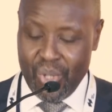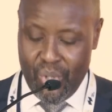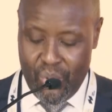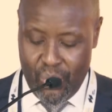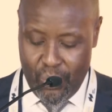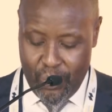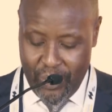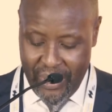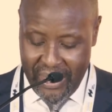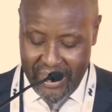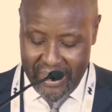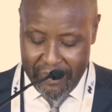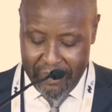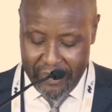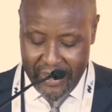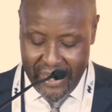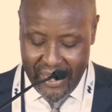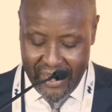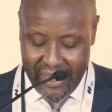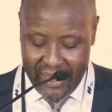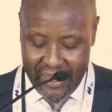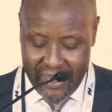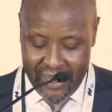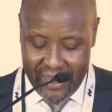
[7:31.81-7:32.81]
to welcome
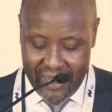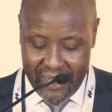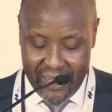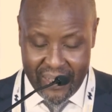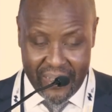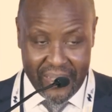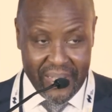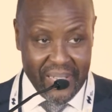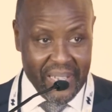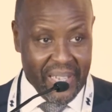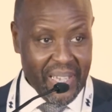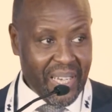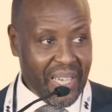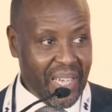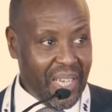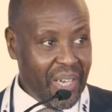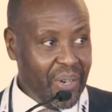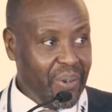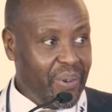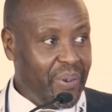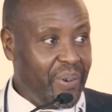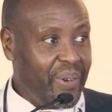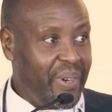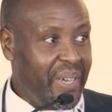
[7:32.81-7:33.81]
back the Air
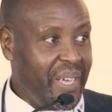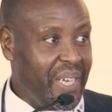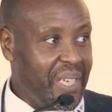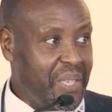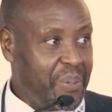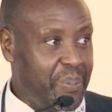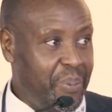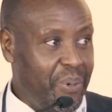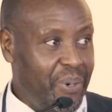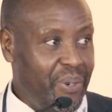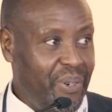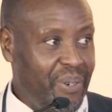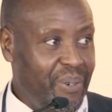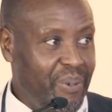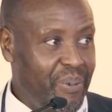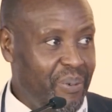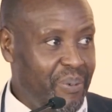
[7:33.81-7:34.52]
Cargo Expo,